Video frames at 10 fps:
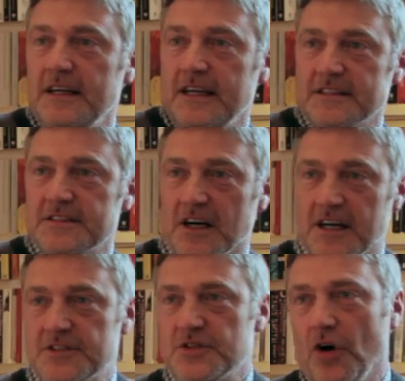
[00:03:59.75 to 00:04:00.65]

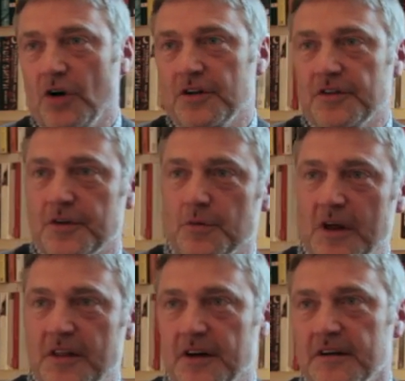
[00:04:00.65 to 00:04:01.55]
inside Scotland, and
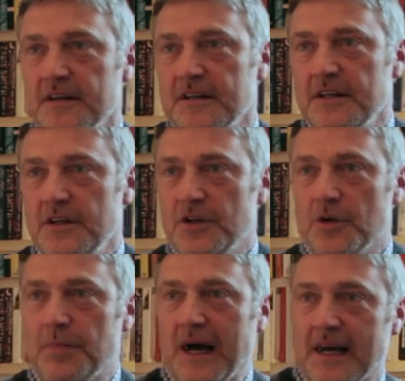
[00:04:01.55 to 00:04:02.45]
whether
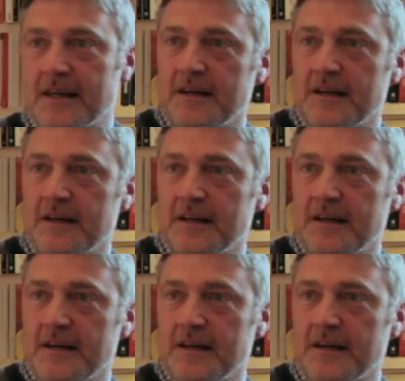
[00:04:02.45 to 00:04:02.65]
you back